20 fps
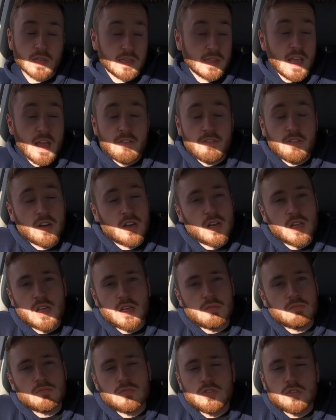
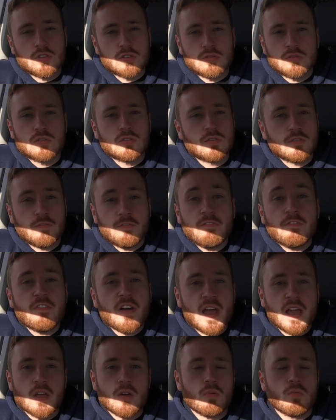Definitely just
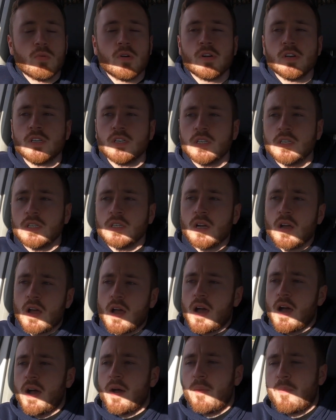fail.
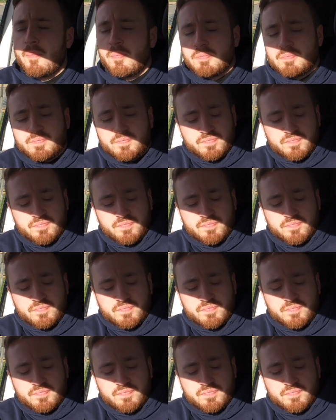So